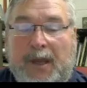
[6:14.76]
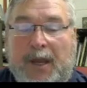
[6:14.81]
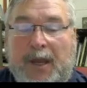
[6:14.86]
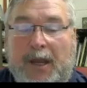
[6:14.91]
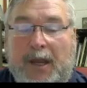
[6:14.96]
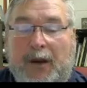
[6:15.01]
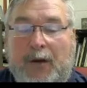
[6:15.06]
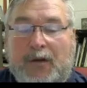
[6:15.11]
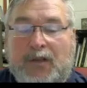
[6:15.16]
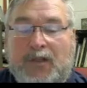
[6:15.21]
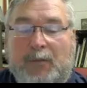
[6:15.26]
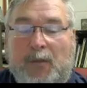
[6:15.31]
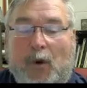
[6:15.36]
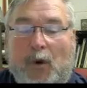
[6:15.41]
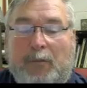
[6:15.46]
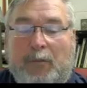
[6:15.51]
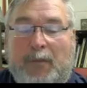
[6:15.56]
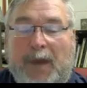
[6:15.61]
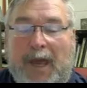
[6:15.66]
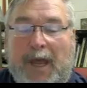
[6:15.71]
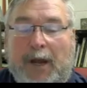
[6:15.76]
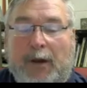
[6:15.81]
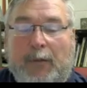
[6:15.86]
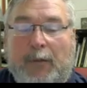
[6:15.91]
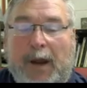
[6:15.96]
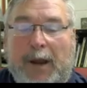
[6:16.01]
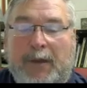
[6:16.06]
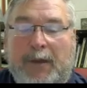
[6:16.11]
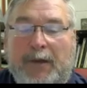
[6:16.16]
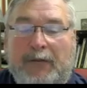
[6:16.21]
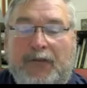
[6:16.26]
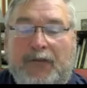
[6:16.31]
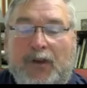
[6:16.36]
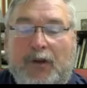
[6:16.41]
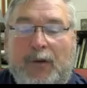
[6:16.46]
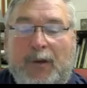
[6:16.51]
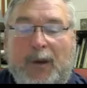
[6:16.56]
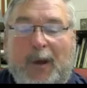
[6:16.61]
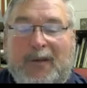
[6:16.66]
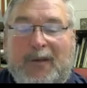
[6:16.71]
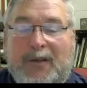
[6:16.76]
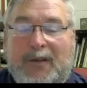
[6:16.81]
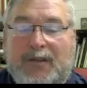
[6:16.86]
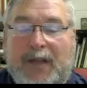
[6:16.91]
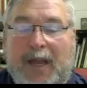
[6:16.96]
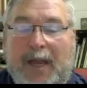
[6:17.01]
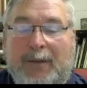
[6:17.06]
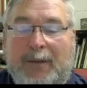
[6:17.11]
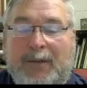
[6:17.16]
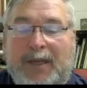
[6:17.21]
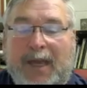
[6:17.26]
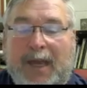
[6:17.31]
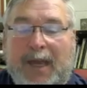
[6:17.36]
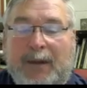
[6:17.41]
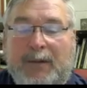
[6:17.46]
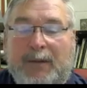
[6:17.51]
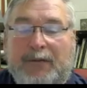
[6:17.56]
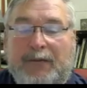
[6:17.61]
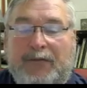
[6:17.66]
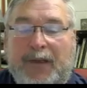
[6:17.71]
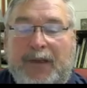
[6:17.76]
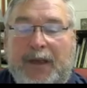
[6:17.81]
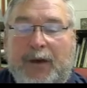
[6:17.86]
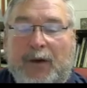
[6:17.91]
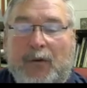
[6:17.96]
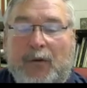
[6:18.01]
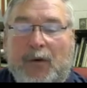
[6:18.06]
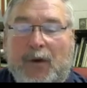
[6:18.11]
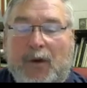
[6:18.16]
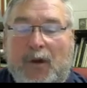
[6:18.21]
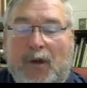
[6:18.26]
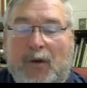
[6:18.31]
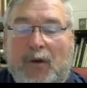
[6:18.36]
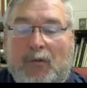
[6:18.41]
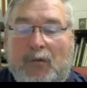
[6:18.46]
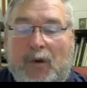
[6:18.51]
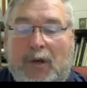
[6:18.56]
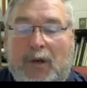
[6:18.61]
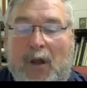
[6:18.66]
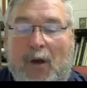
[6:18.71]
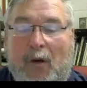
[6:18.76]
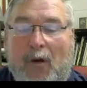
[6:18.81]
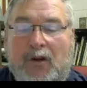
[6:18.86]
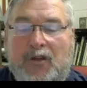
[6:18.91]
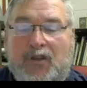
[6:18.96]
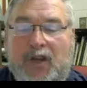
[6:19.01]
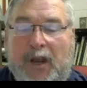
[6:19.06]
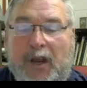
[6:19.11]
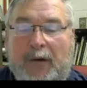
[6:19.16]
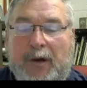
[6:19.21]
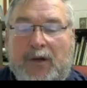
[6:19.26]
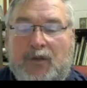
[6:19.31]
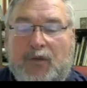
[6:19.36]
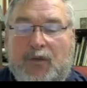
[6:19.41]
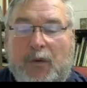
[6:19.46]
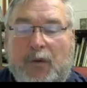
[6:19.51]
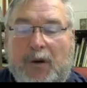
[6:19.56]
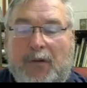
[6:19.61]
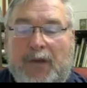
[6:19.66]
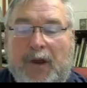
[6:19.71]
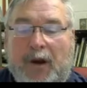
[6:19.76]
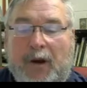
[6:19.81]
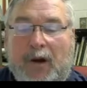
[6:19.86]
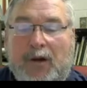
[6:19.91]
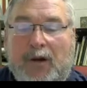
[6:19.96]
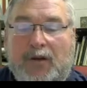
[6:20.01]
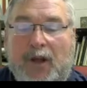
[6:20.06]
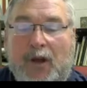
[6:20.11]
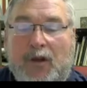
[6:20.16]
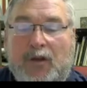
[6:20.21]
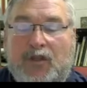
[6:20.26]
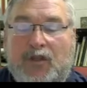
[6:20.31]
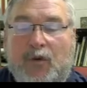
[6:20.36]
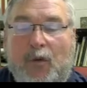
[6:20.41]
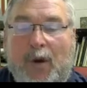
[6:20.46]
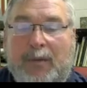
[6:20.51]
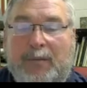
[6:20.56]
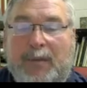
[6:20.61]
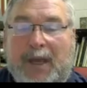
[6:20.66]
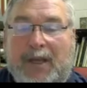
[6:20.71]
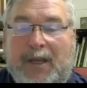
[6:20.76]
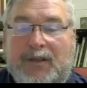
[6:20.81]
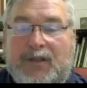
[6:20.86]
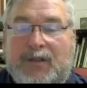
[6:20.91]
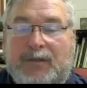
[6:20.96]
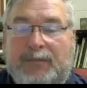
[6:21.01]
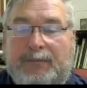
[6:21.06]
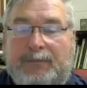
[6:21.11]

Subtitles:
Here's a more panoramic view of the same Camden field with large areas where there are no soybeans.